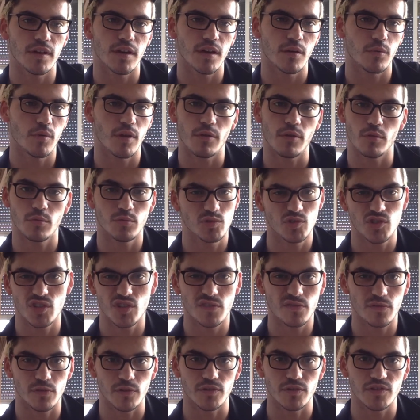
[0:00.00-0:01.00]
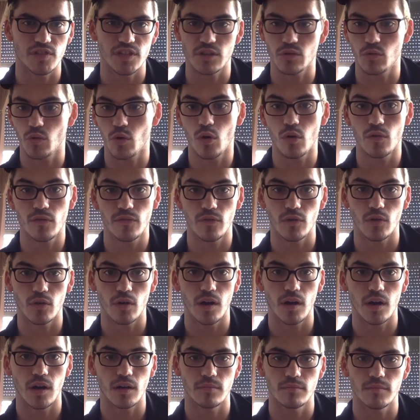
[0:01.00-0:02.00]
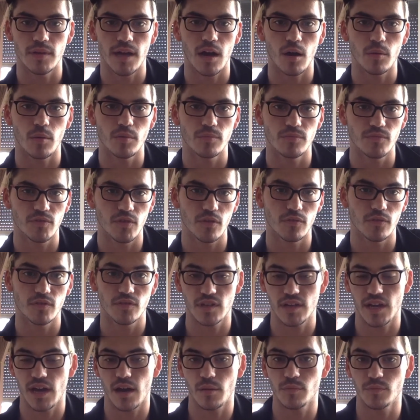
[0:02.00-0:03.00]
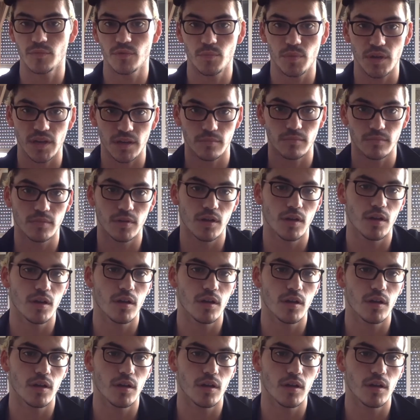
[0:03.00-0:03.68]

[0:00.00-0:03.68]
whether it was just for a single or for albums, obviously albums being